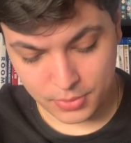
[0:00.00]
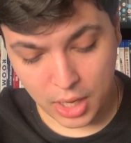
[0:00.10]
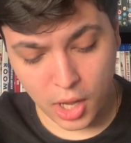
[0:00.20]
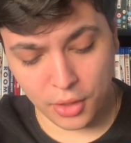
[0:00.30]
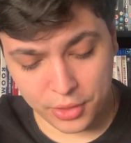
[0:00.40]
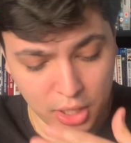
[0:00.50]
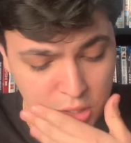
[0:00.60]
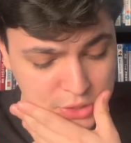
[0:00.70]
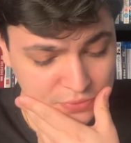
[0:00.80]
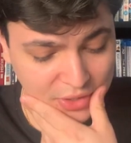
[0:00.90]
the
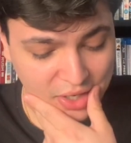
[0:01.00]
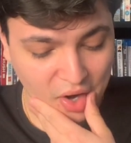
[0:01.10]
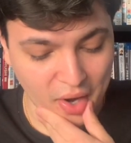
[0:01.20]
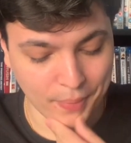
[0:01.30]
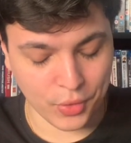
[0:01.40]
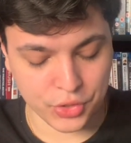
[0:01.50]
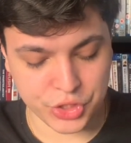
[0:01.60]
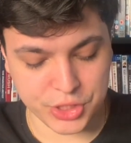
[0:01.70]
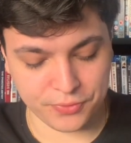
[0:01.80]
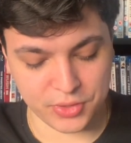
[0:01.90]
last thing I
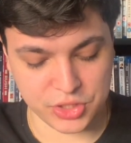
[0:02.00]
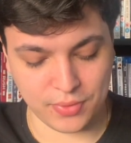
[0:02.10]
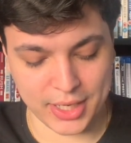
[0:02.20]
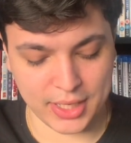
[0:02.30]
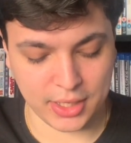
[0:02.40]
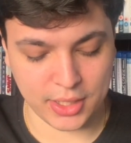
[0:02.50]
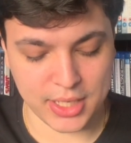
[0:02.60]
watched for this ranking,